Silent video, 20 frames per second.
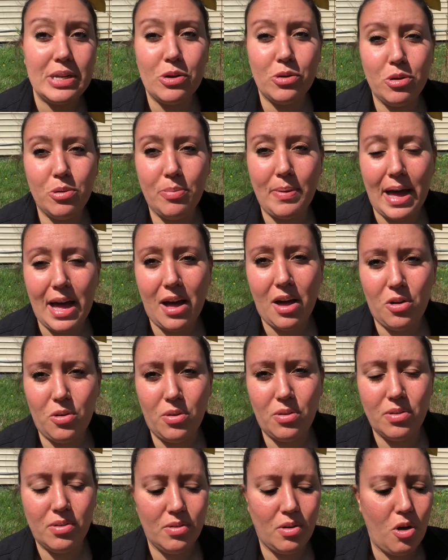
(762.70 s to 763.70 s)
know
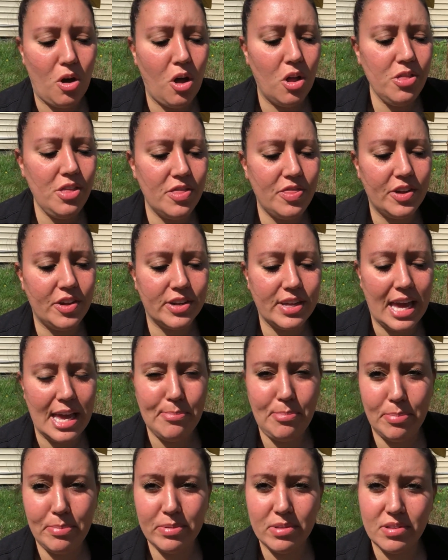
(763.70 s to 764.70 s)
about all that they're
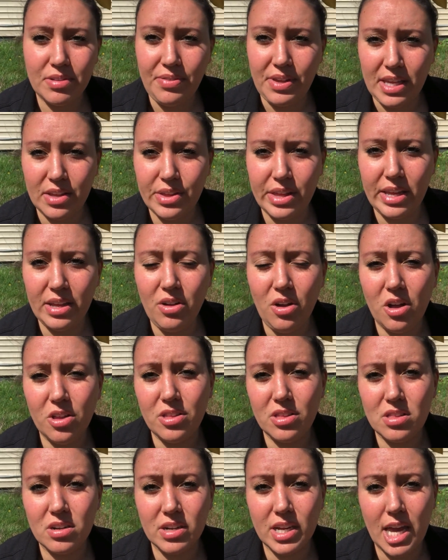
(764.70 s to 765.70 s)
capable of healing, all
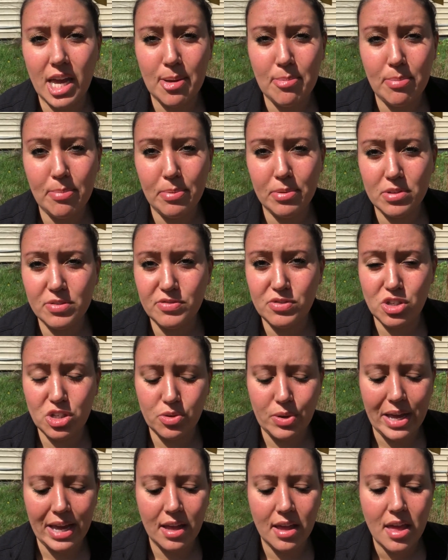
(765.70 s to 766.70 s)
that they're capable of
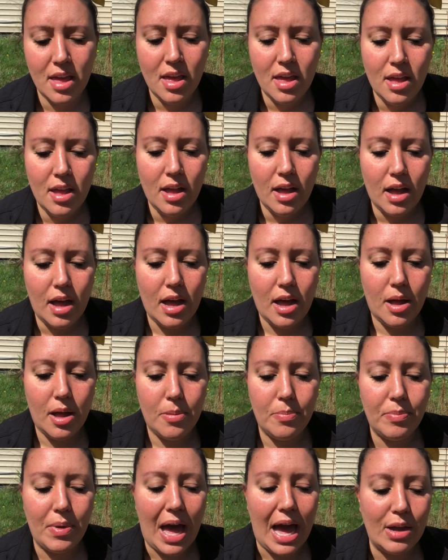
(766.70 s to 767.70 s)
doing.
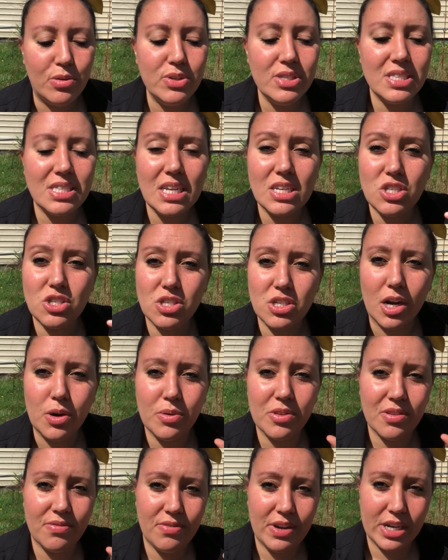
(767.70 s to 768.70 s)
Um, I would say start
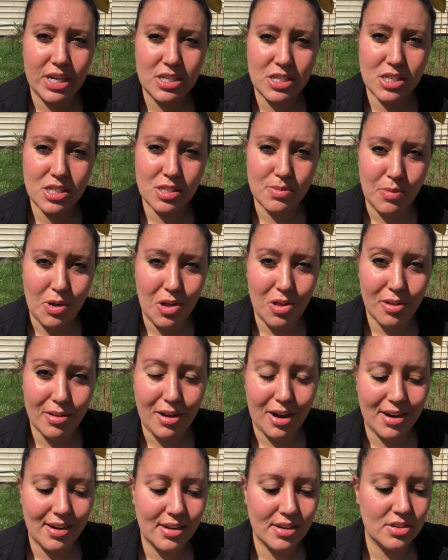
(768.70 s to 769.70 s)
with a very small
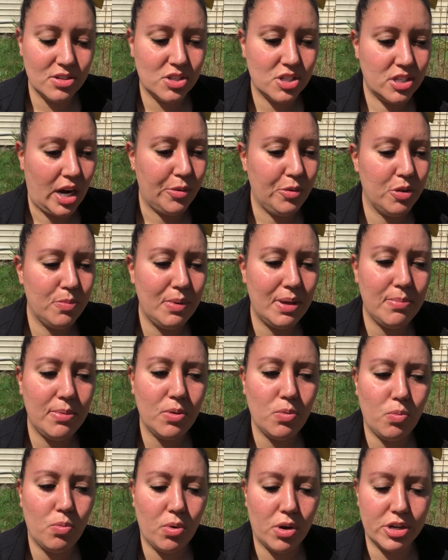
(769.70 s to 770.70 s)
garden. Start with
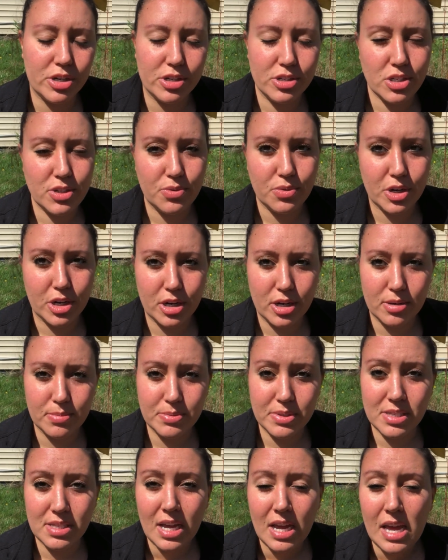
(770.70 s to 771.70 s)
maybe one or two
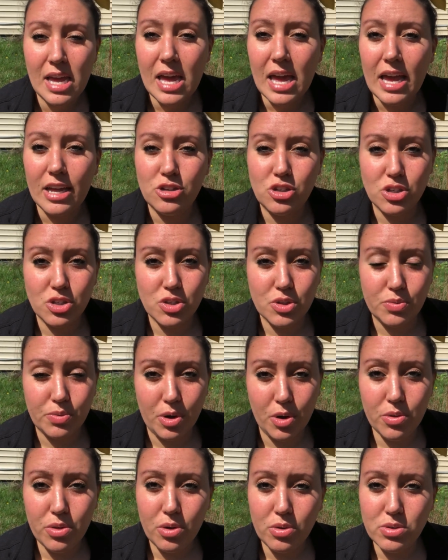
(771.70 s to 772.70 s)
herbs and just
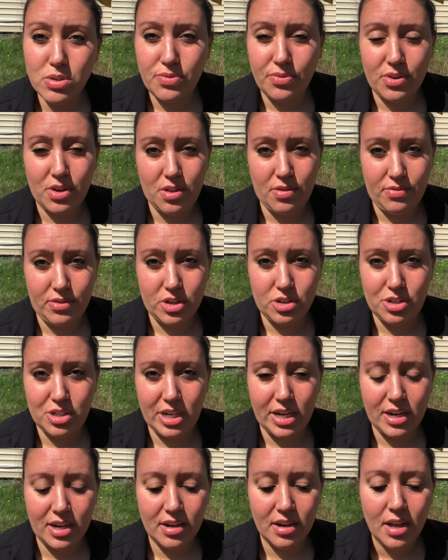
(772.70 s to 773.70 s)
grow those for the first
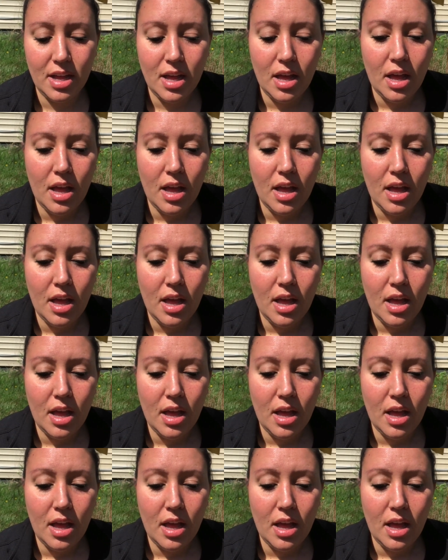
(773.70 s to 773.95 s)
year.